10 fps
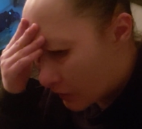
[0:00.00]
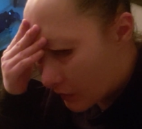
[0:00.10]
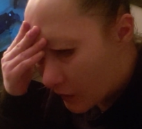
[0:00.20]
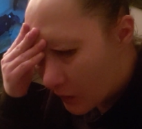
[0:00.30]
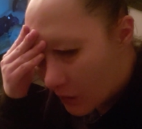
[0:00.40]
and
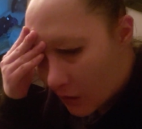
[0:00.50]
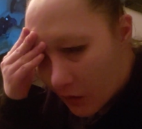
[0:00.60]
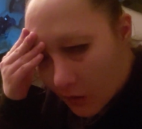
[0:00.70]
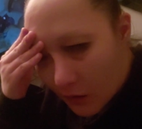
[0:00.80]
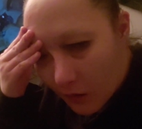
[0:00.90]

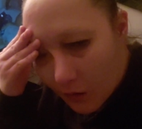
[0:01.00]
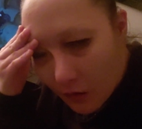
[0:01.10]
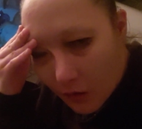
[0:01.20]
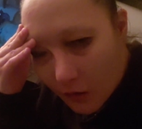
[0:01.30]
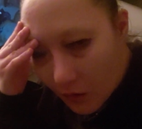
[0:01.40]
then
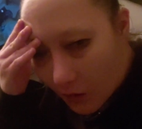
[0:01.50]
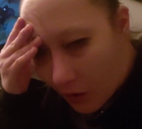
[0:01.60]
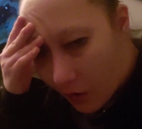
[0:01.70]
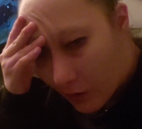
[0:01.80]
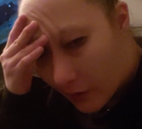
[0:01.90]

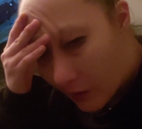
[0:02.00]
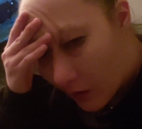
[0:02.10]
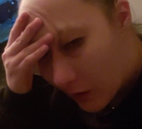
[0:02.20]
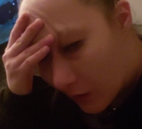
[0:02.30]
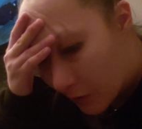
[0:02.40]
call it a
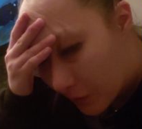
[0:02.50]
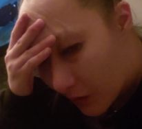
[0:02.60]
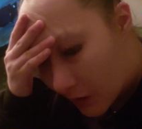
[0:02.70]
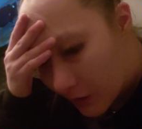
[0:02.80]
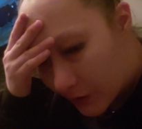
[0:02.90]
night
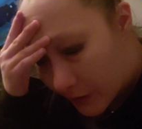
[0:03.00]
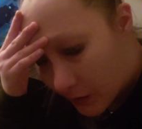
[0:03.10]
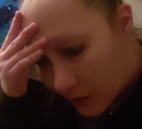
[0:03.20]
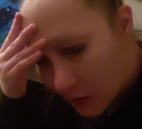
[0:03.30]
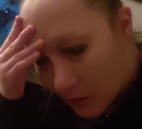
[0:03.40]
because
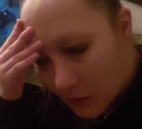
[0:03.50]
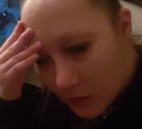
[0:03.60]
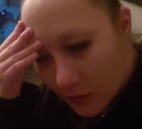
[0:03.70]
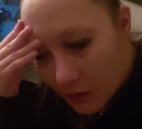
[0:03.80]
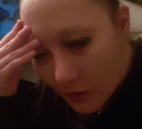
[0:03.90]

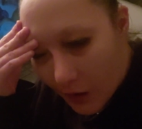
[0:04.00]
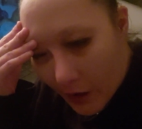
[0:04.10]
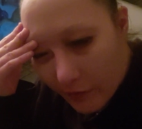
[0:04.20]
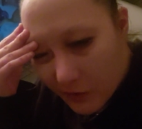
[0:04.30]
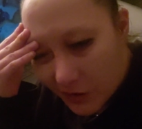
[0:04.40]
I
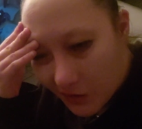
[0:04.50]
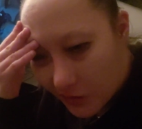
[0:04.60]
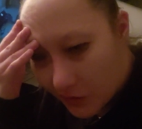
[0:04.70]
haven't,